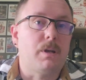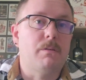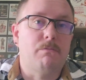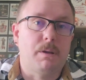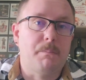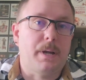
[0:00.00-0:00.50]

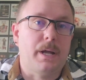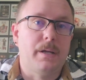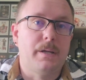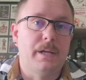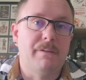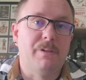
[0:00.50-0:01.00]
written by
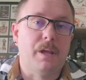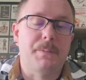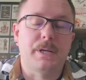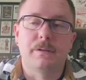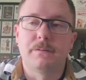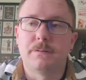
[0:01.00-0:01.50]
Ian
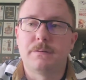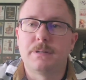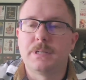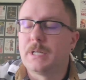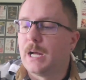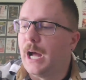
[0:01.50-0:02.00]
Fleming,
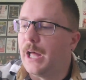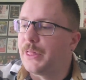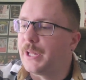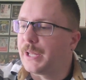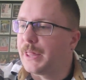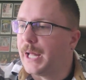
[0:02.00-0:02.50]
I
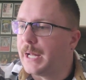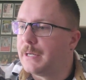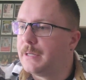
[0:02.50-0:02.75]
think that